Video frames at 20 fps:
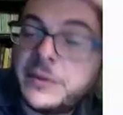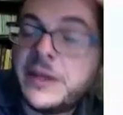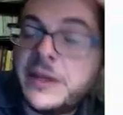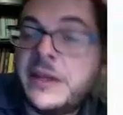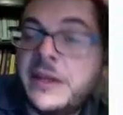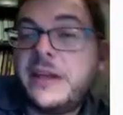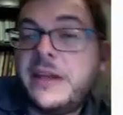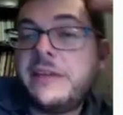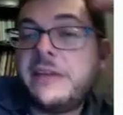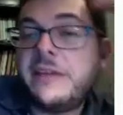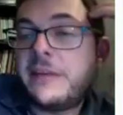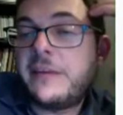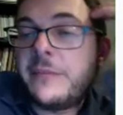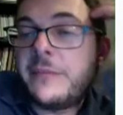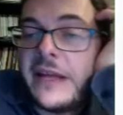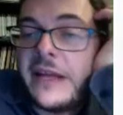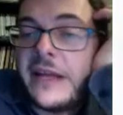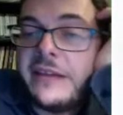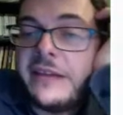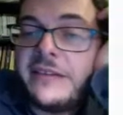In some
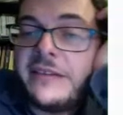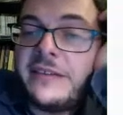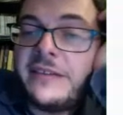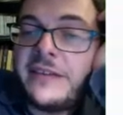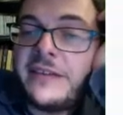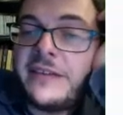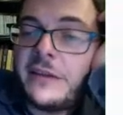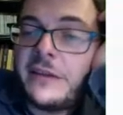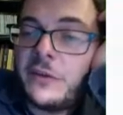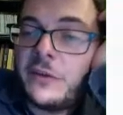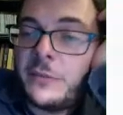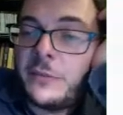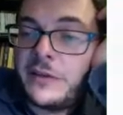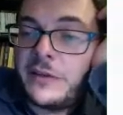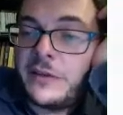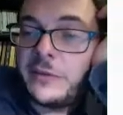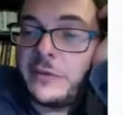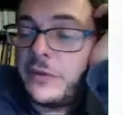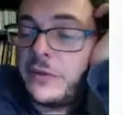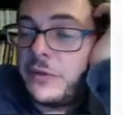cases, the
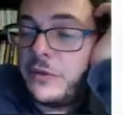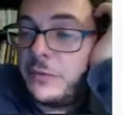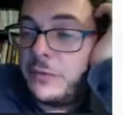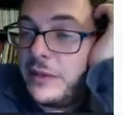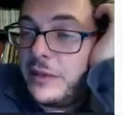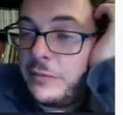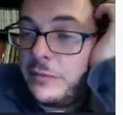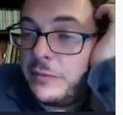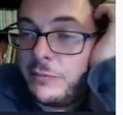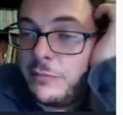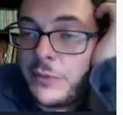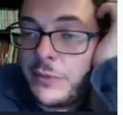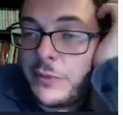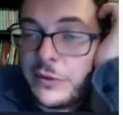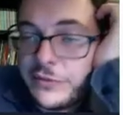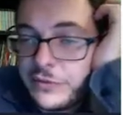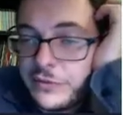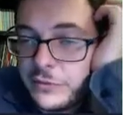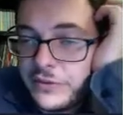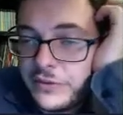endometrium could be
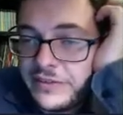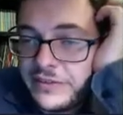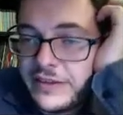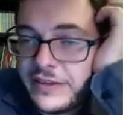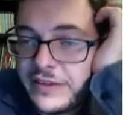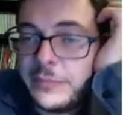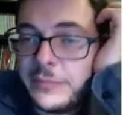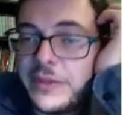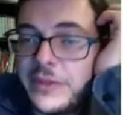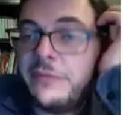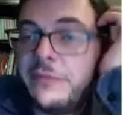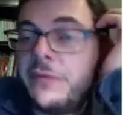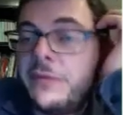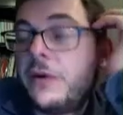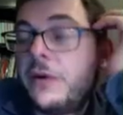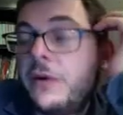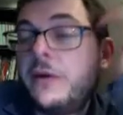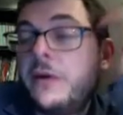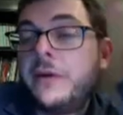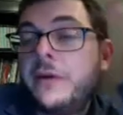post-receptive
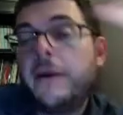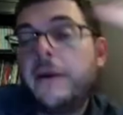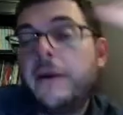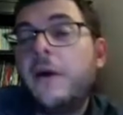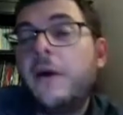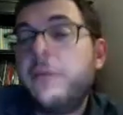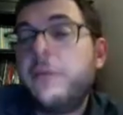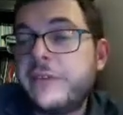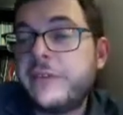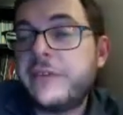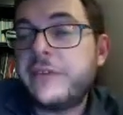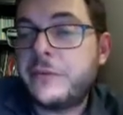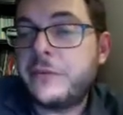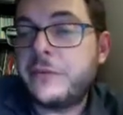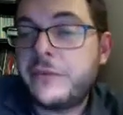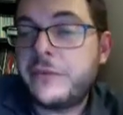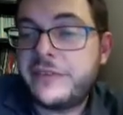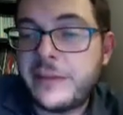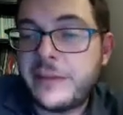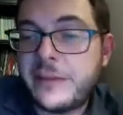or obviously
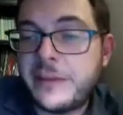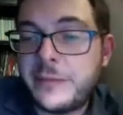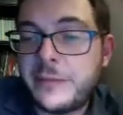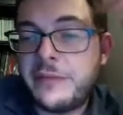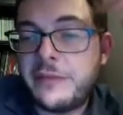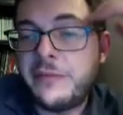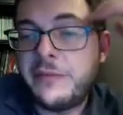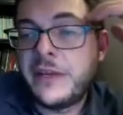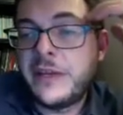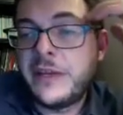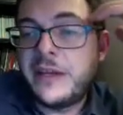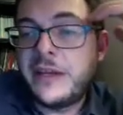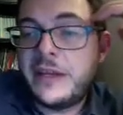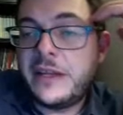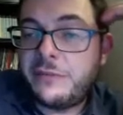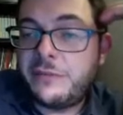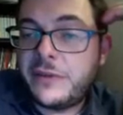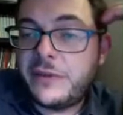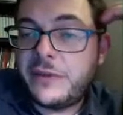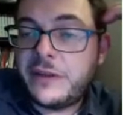receptive
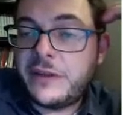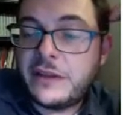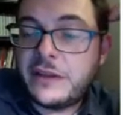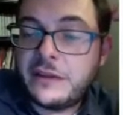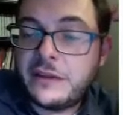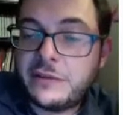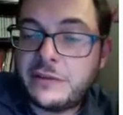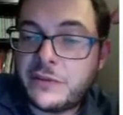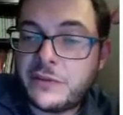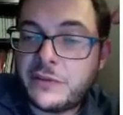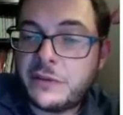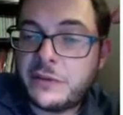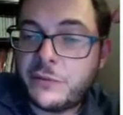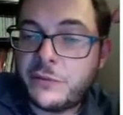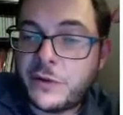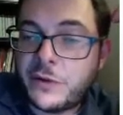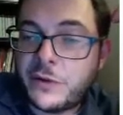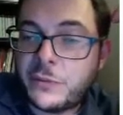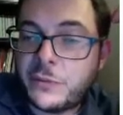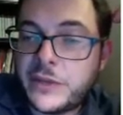if, it, if they
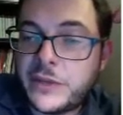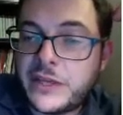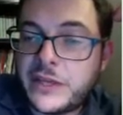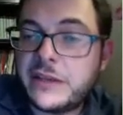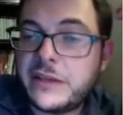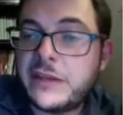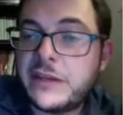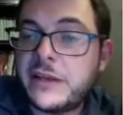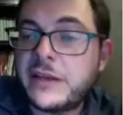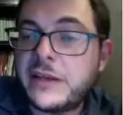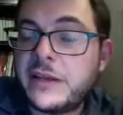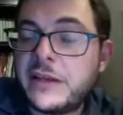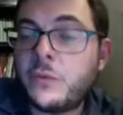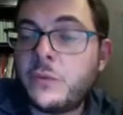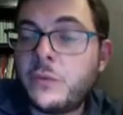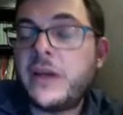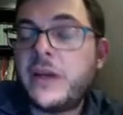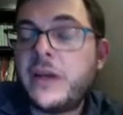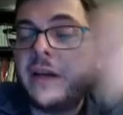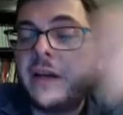fall within the
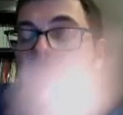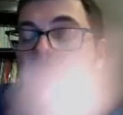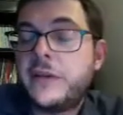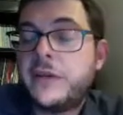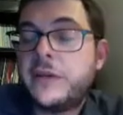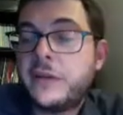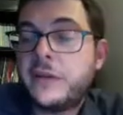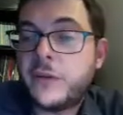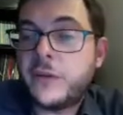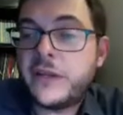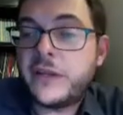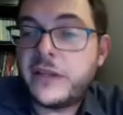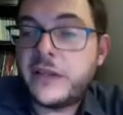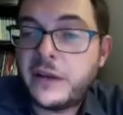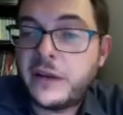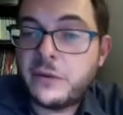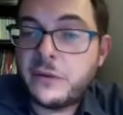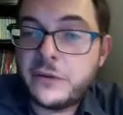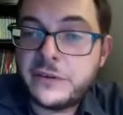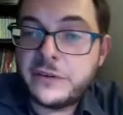
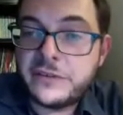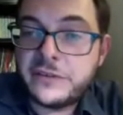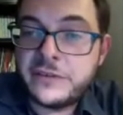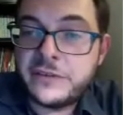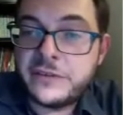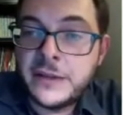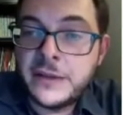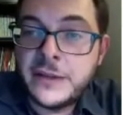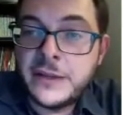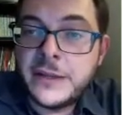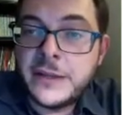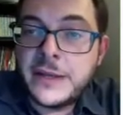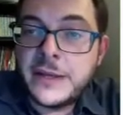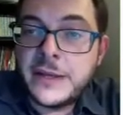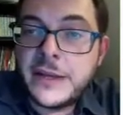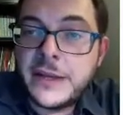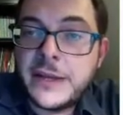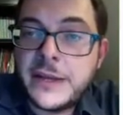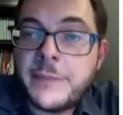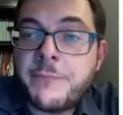120 hours.
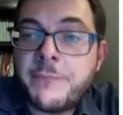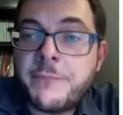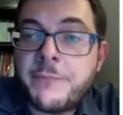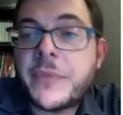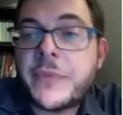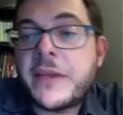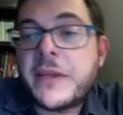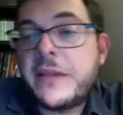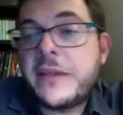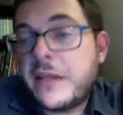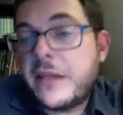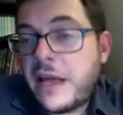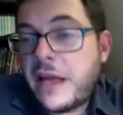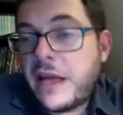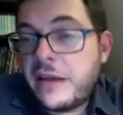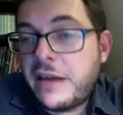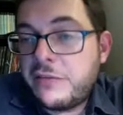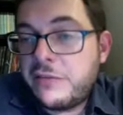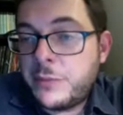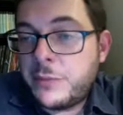Um, the
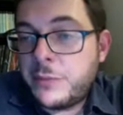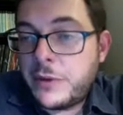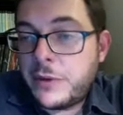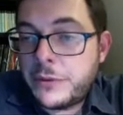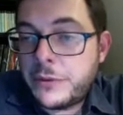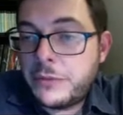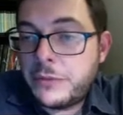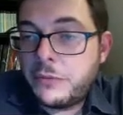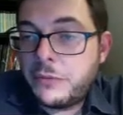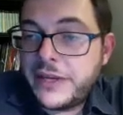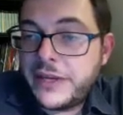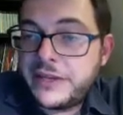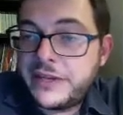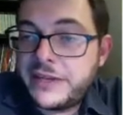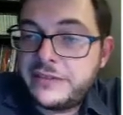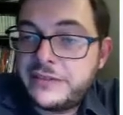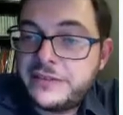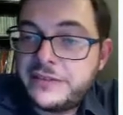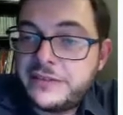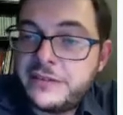live birth
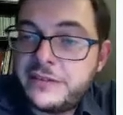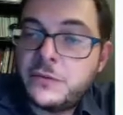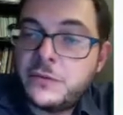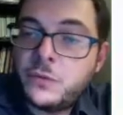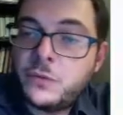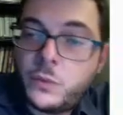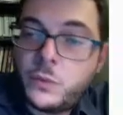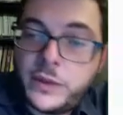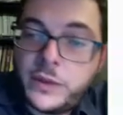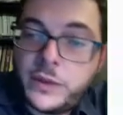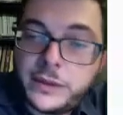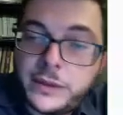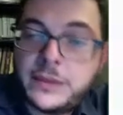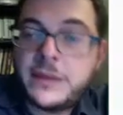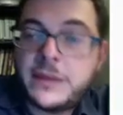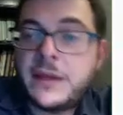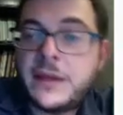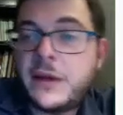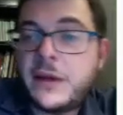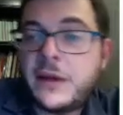rates
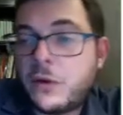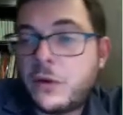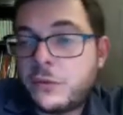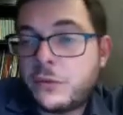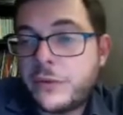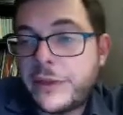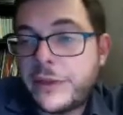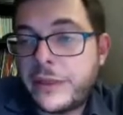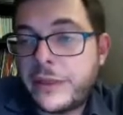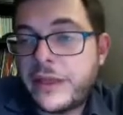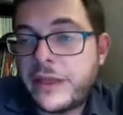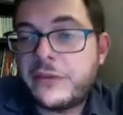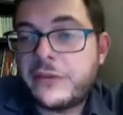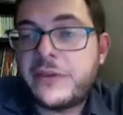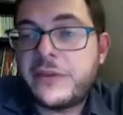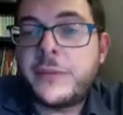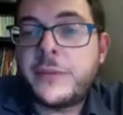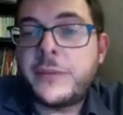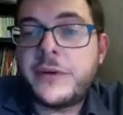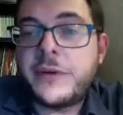with or without
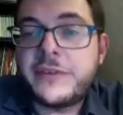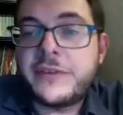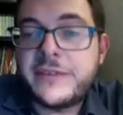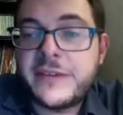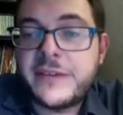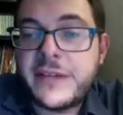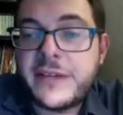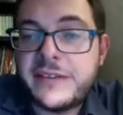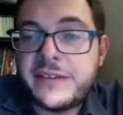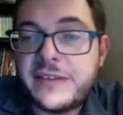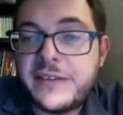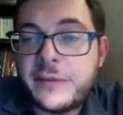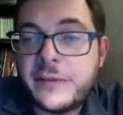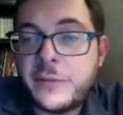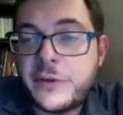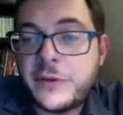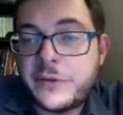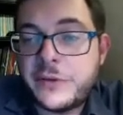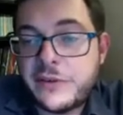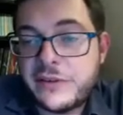the personalized
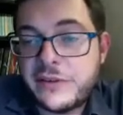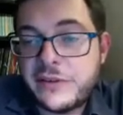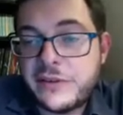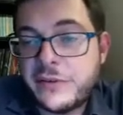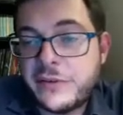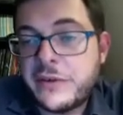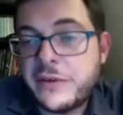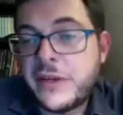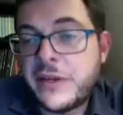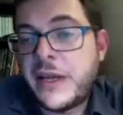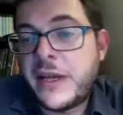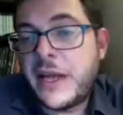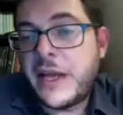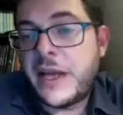embryo transfer are